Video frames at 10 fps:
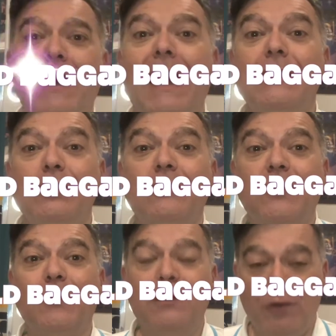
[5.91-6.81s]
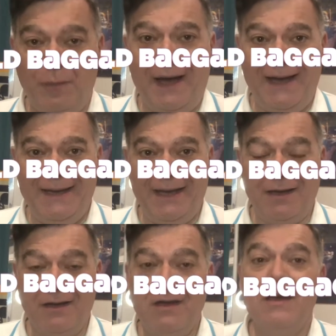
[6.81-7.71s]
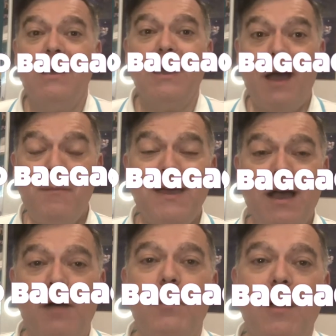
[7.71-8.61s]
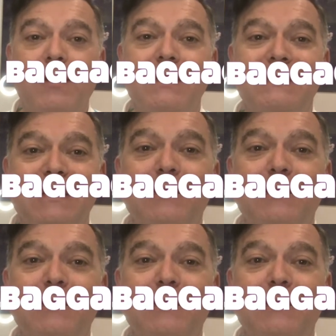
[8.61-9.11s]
and you're doing your packing. Coming up, I'm going to tell